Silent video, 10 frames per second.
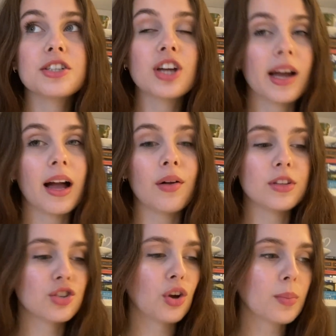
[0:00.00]
check out the
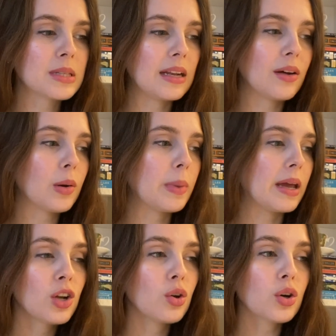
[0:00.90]
shops a little
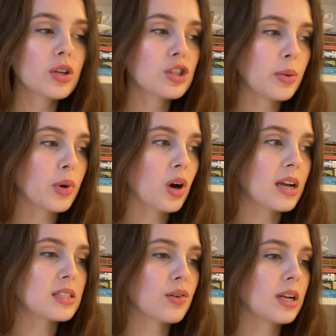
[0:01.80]
bit, not go super
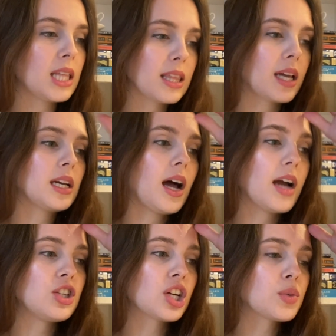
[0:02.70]
crazy or anything.
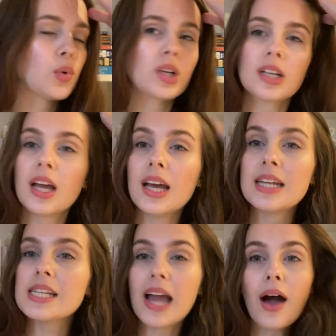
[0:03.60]
I just want
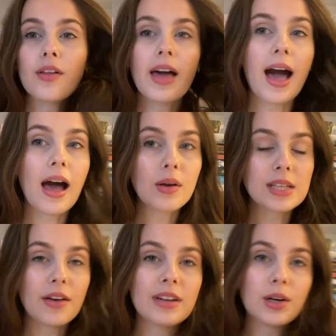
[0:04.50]
to get out of the house,
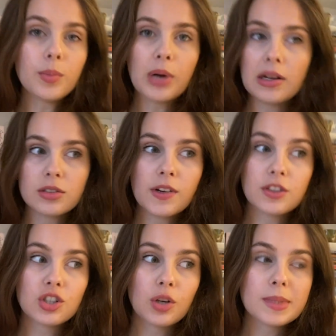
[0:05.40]
have a little browse around
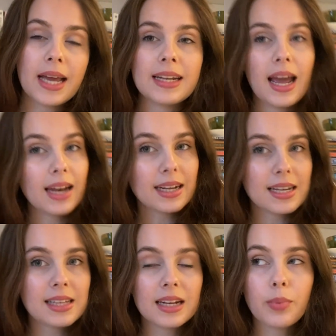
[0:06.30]
the shops, and yeah, like I
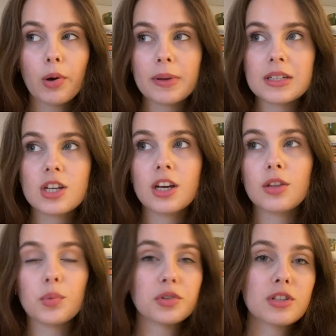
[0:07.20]
said, pop into
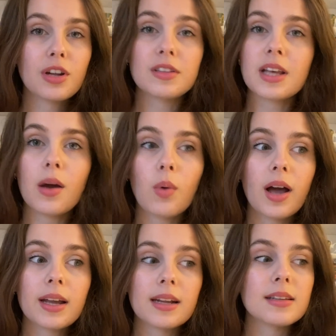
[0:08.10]
the Waterstones that I
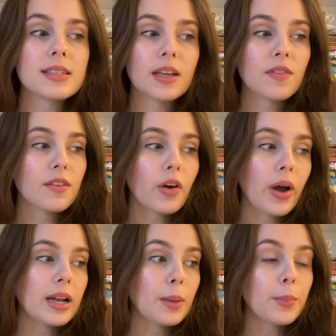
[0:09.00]
work in and see if they've got
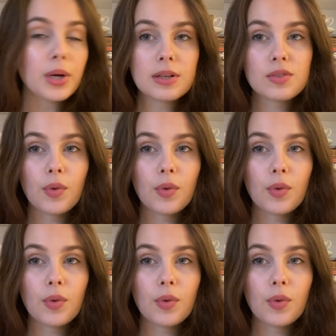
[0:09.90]
any books for